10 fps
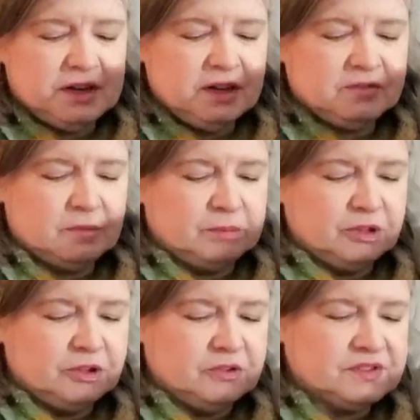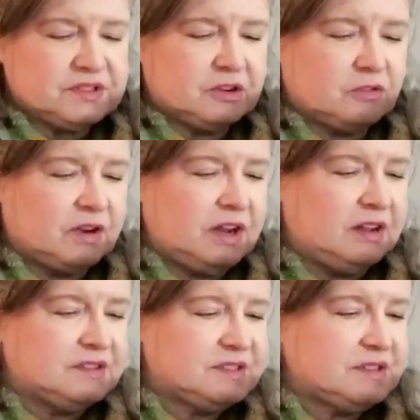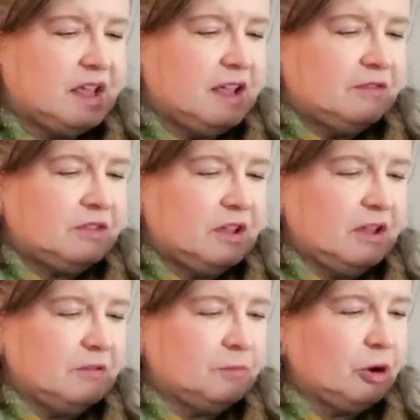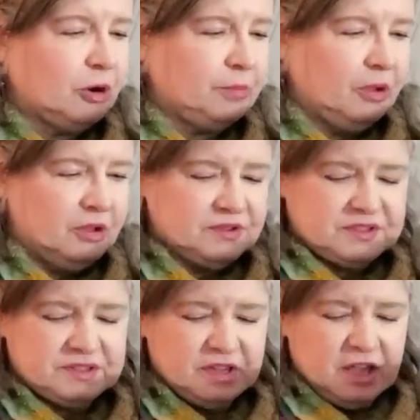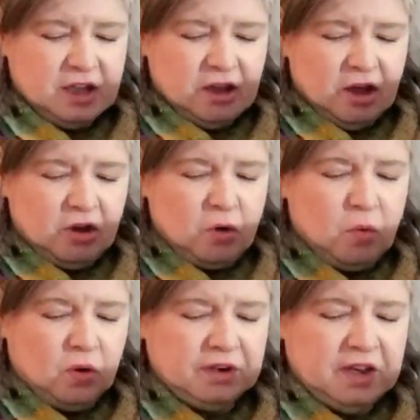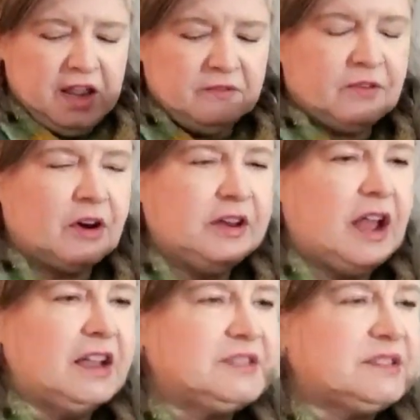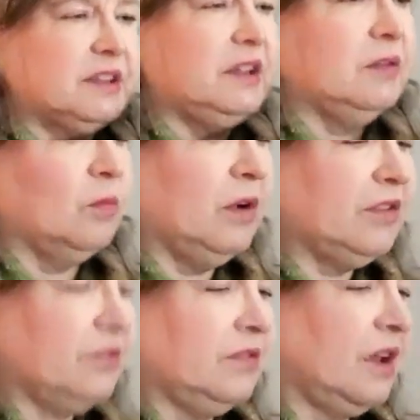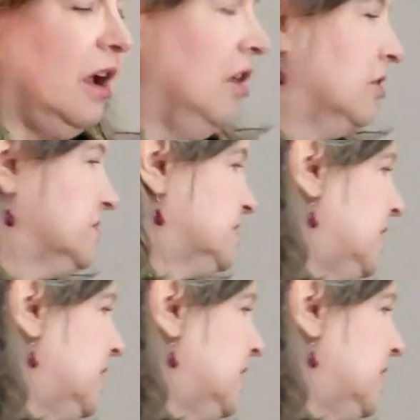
in it, the blues, the greens, the purples, coordinate very nicely with the colors